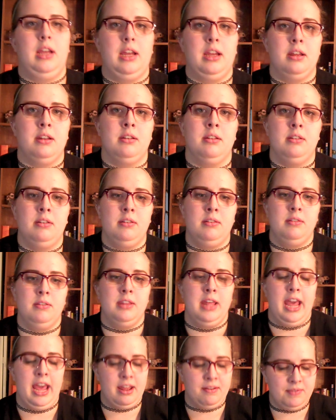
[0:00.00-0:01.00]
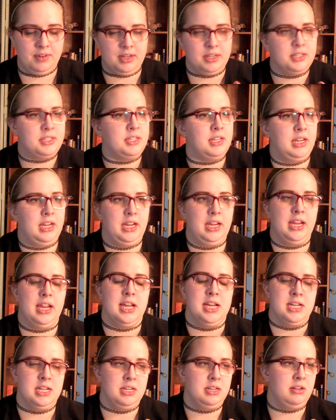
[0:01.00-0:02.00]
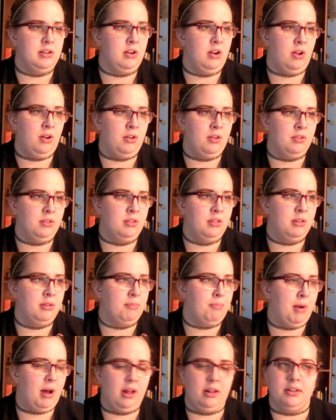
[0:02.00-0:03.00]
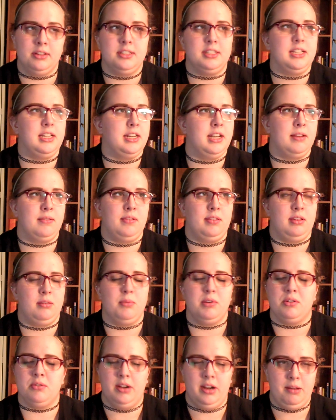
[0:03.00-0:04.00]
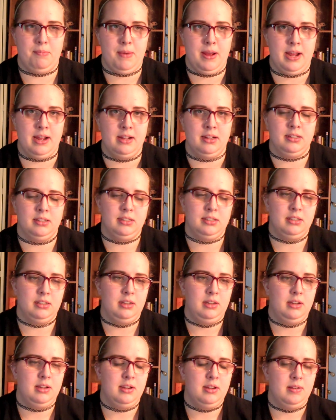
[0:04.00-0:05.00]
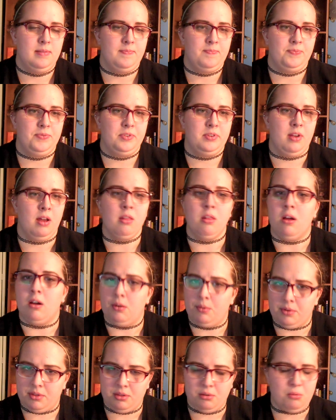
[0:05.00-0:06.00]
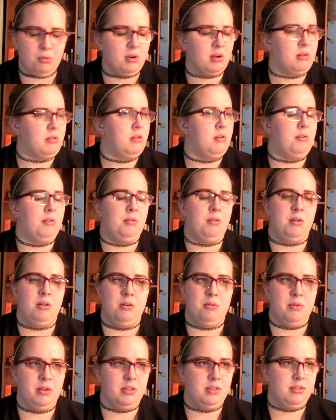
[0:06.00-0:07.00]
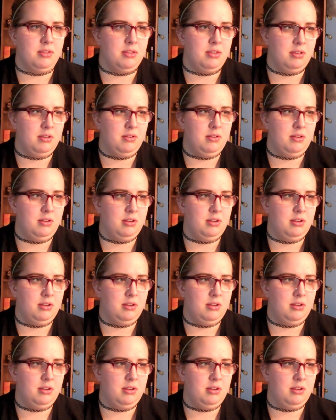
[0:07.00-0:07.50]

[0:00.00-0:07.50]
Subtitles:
and the advocacy, and all the policy and everything we try to pass, along with the workload, along with